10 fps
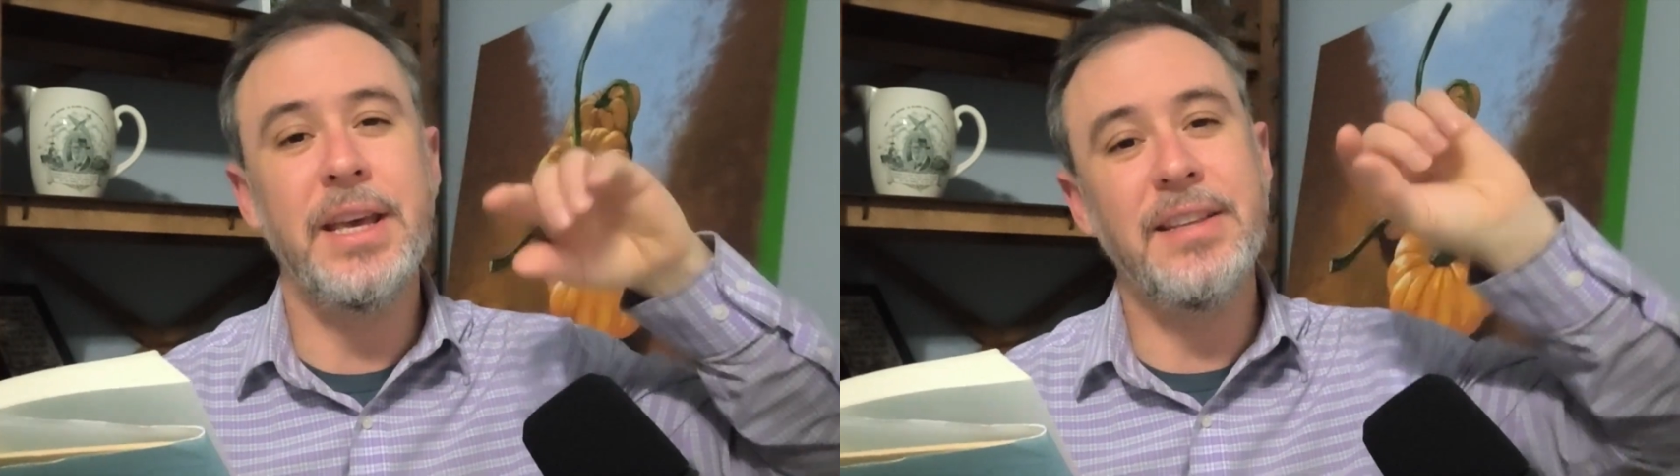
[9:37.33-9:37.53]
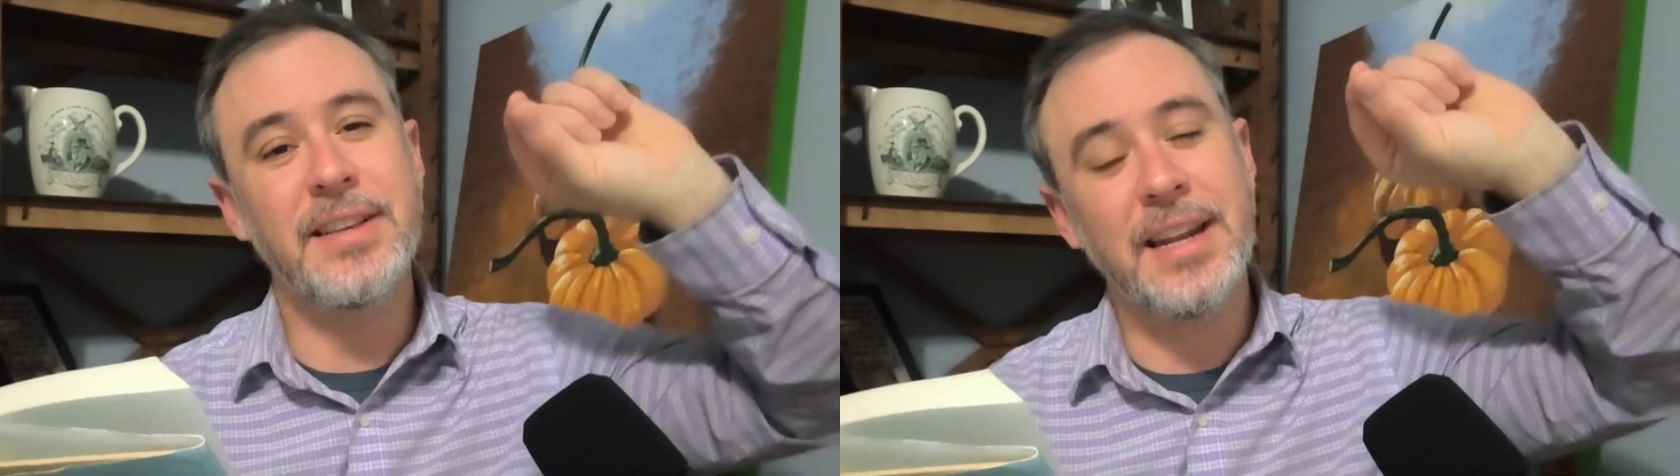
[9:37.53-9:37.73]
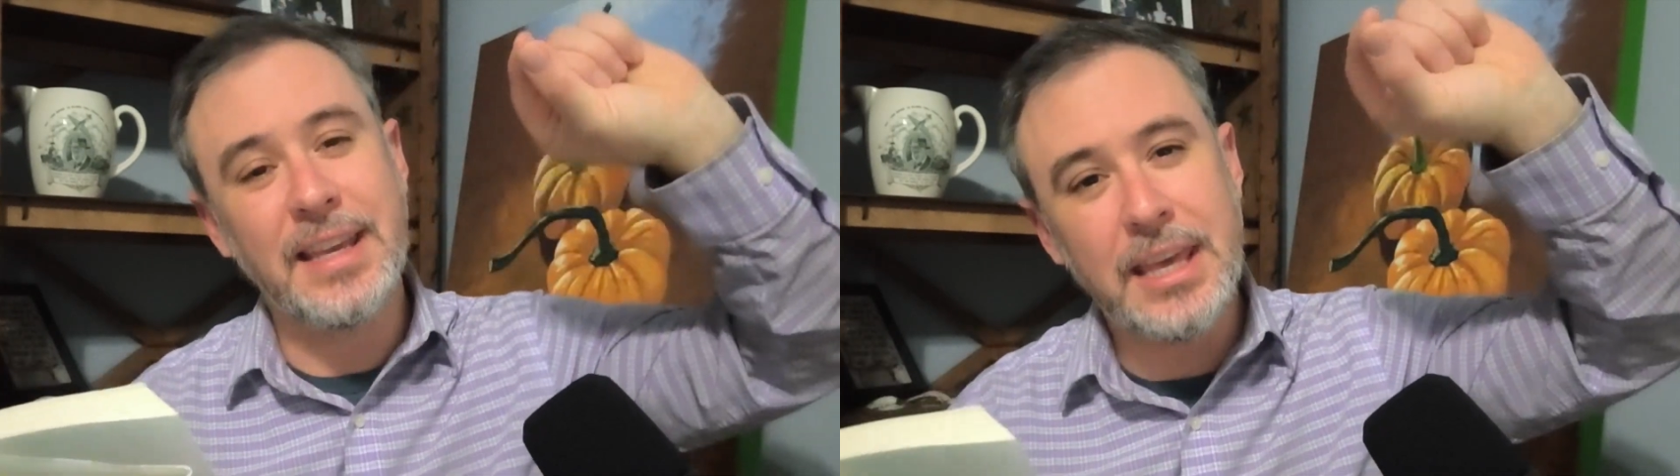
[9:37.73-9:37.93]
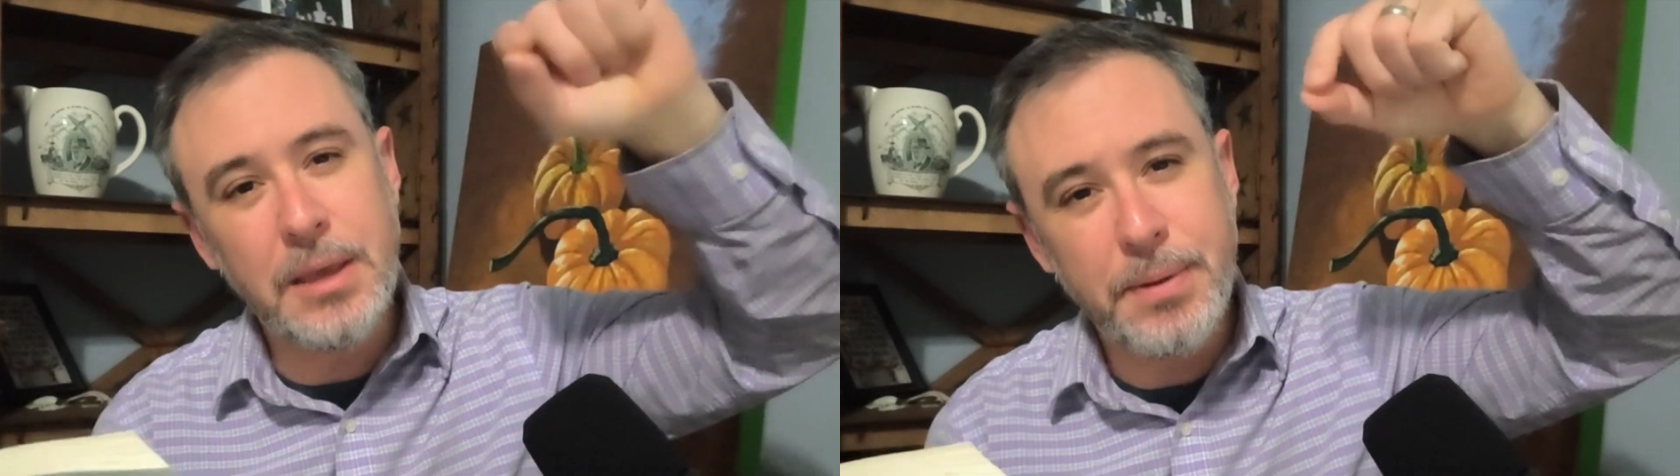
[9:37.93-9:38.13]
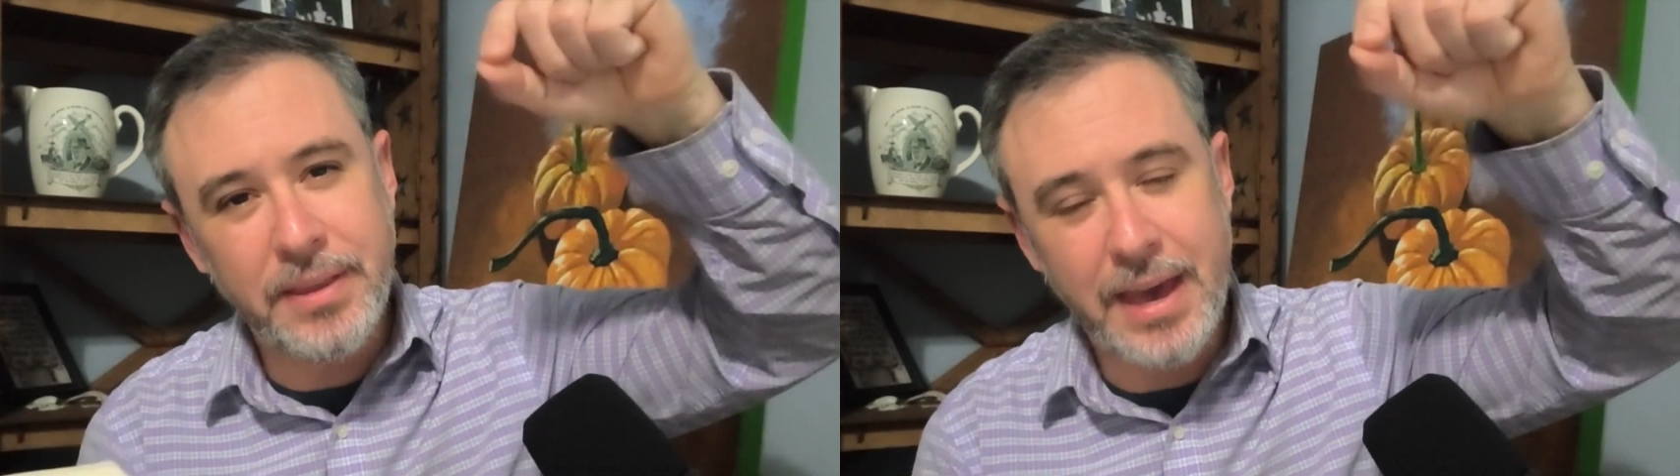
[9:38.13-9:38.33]
He's kind of
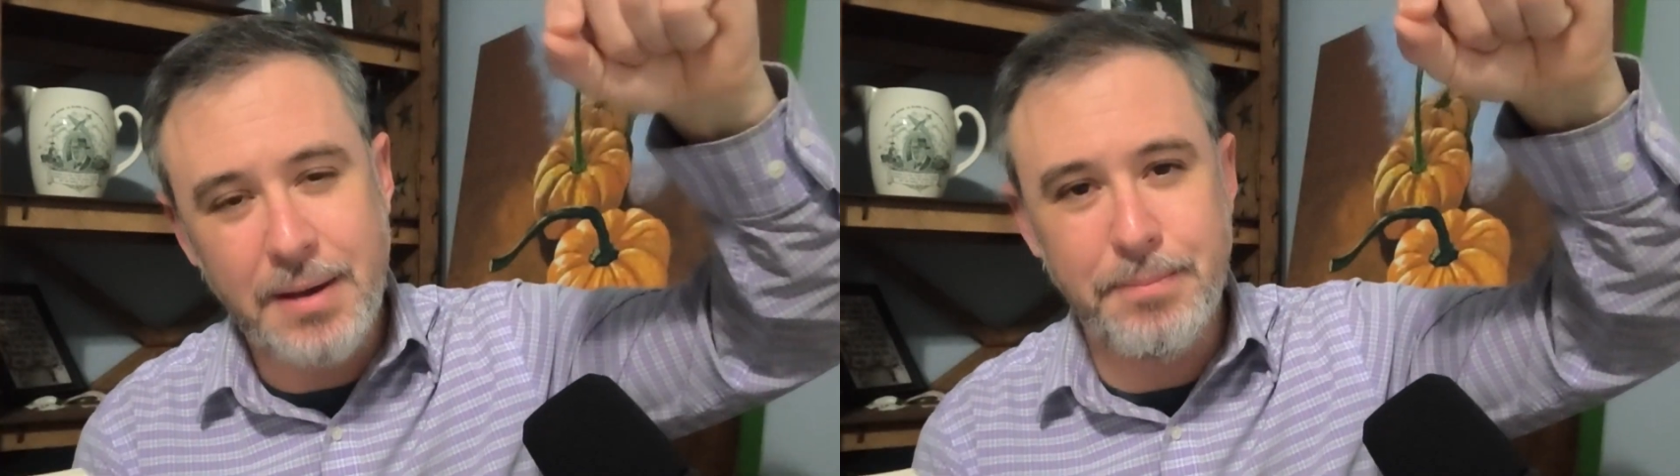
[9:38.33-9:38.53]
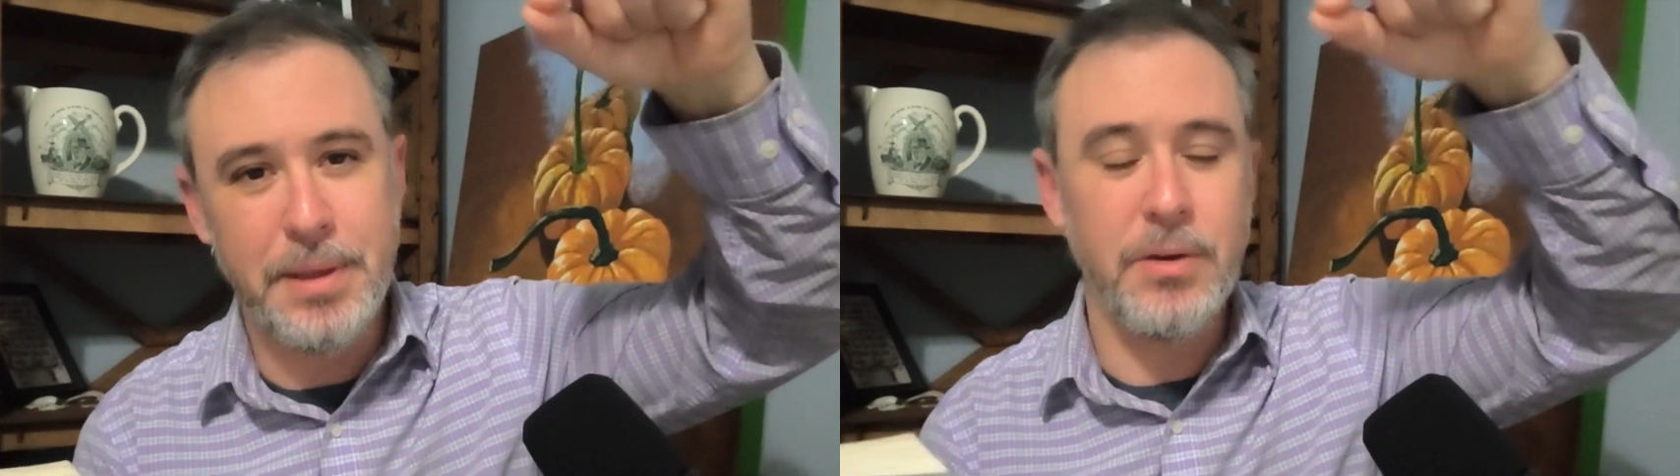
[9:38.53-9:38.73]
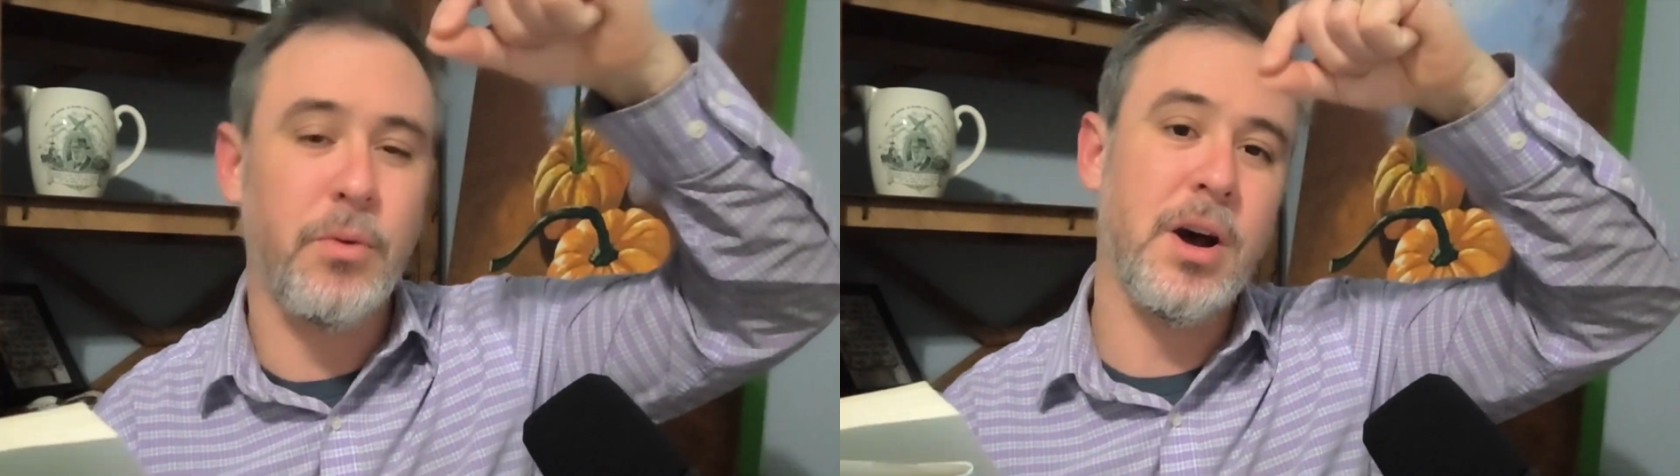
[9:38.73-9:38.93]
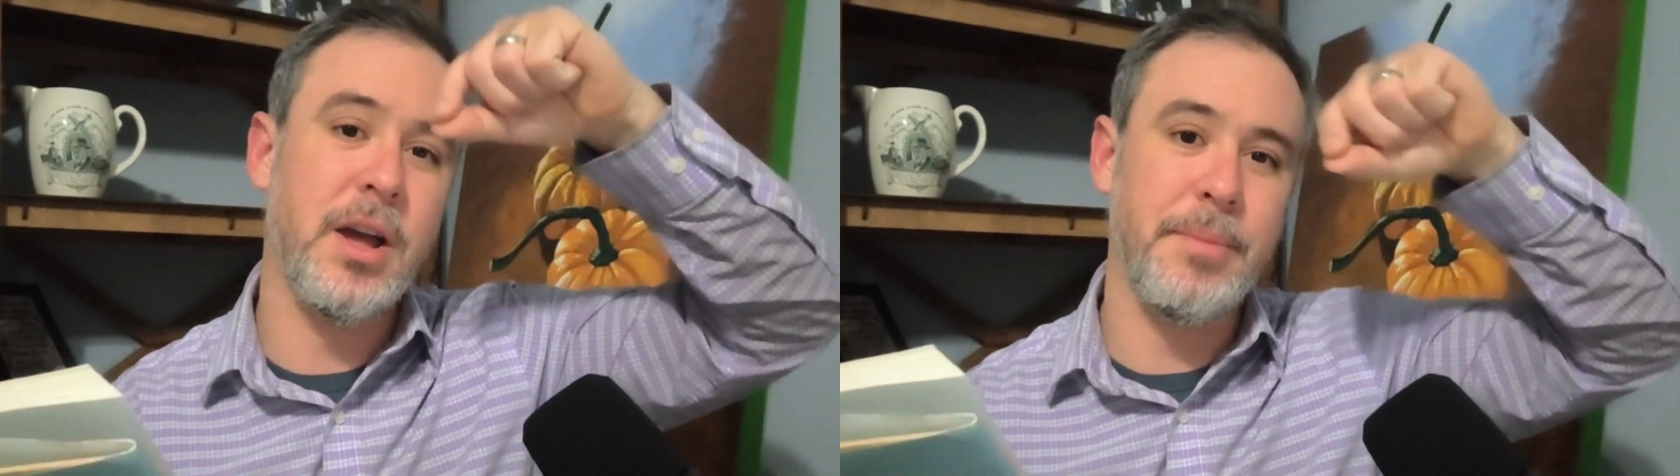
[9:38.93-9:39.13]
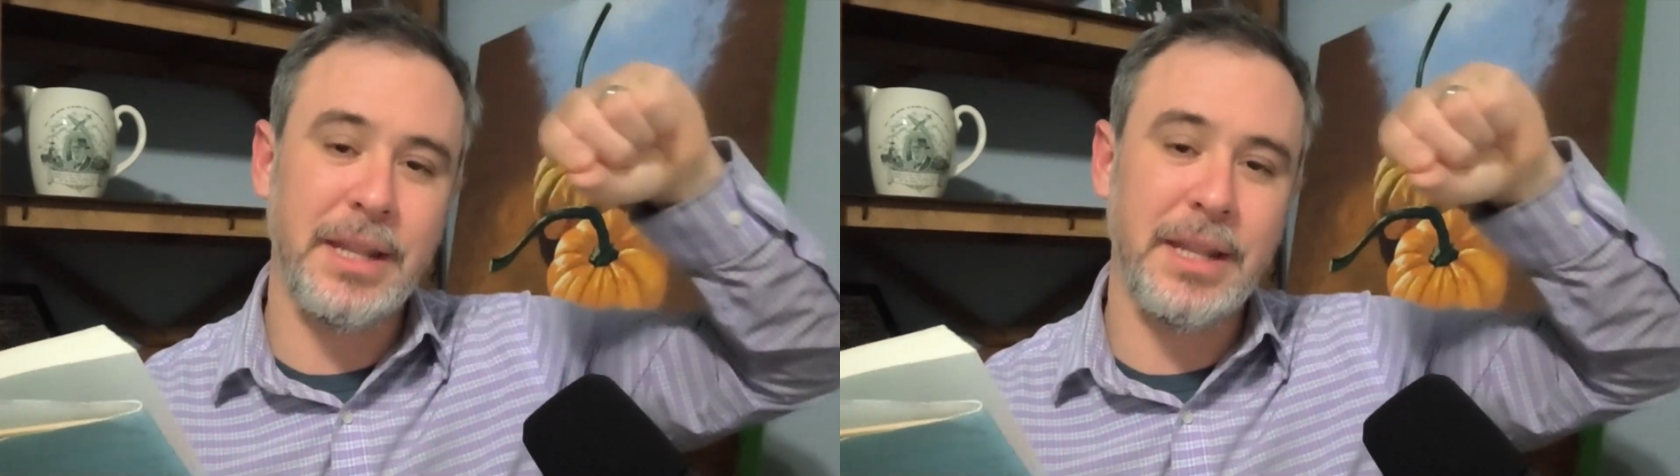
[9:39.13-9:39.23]
keeping that B rhyme